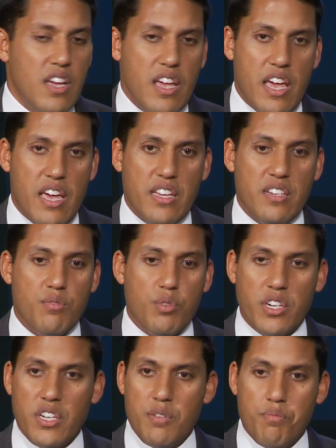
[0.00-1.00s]
And we're
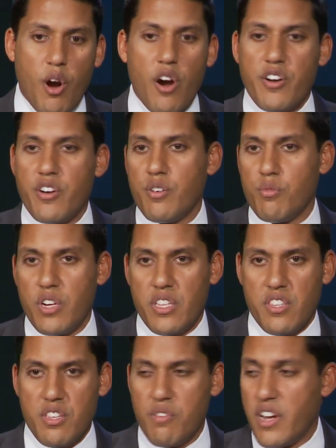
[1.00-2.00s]
going to partner
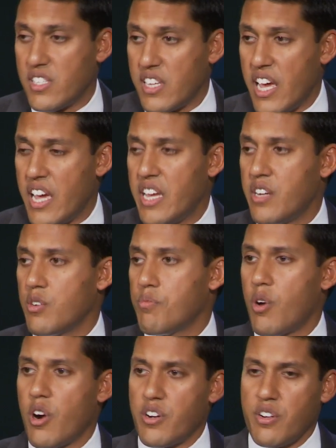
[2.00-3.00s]
with USAID or
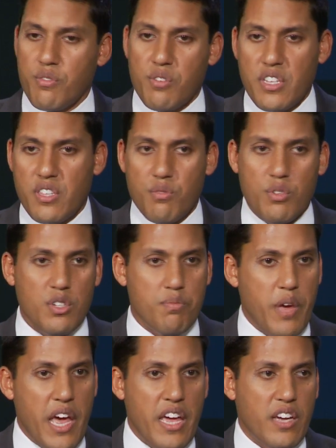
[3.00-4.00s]
partner with the World
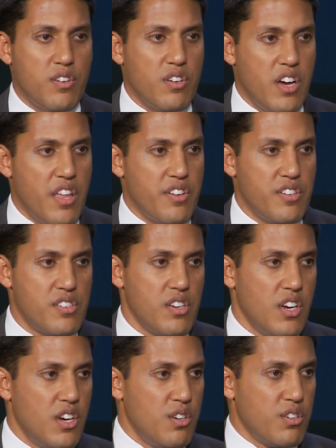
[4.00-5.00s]
Bank or others
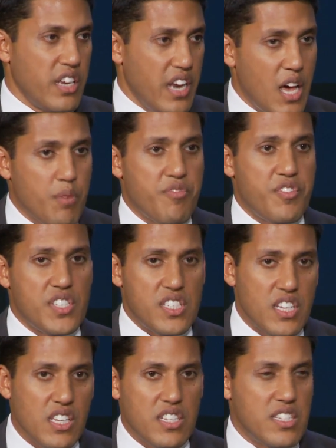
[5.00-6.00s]
who can help
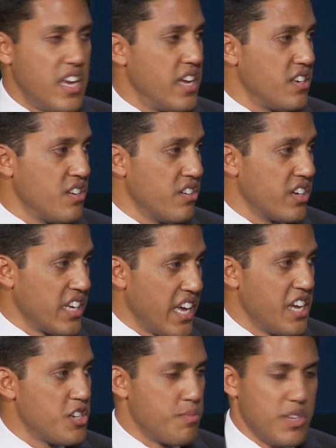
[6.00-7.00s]
facilitate your
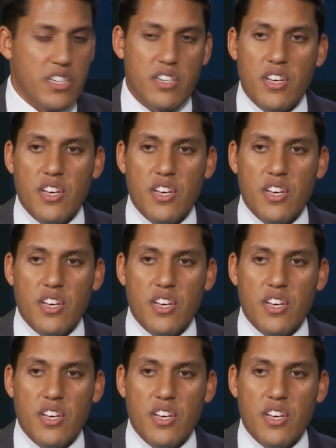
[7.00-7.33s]
engagement